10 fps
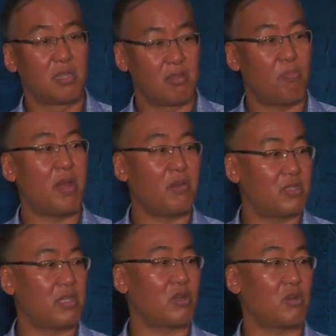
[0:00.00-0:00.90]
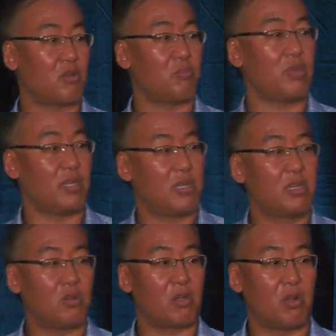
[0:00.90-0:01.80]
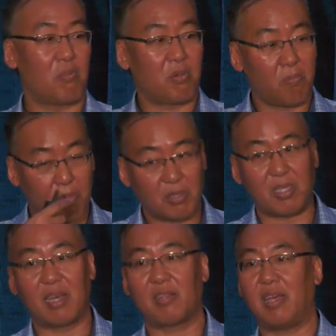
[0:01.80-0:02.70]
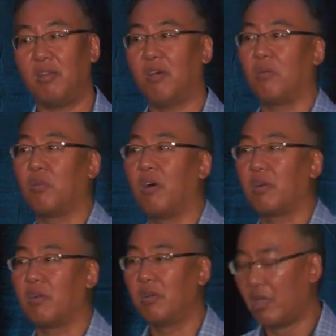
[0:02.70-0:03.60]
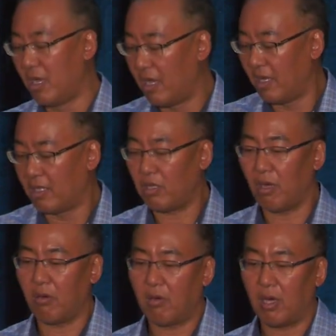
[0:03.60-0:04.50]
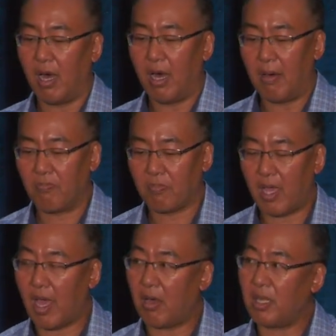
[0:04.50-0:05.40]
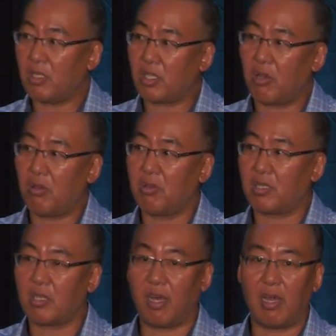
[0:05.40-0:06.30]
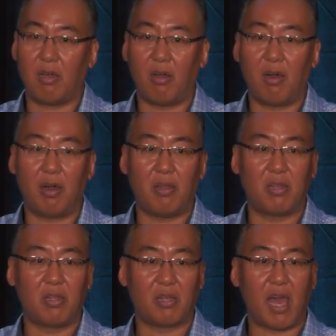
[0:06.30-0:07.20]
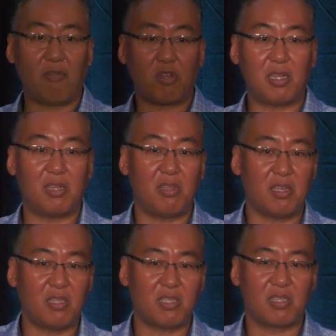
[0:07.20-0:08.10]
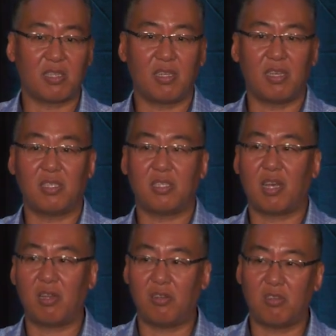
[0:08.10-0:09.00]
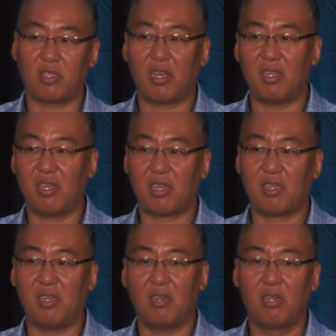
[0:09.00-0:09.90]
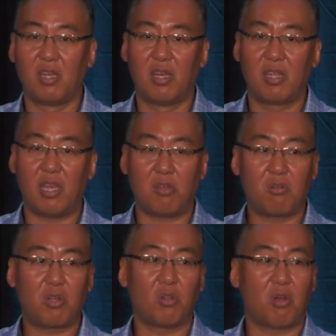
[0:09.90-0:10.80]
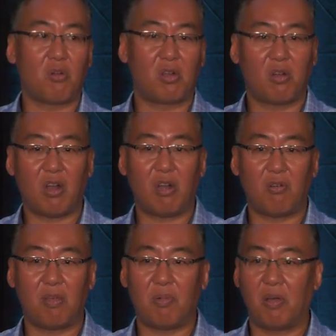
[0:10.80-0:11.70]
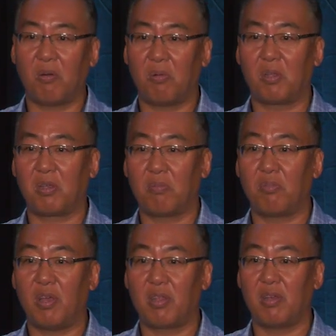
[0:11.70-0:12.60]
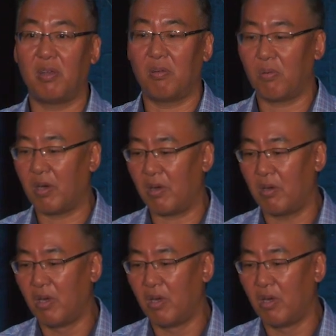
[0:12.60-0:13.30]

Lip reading: the better singer you'll be. You can belt out that note longer. So I'm going to show you a slide on, after I did this, it's not in your slide deck here, that you can lower your heart rate by holding your breath underwater.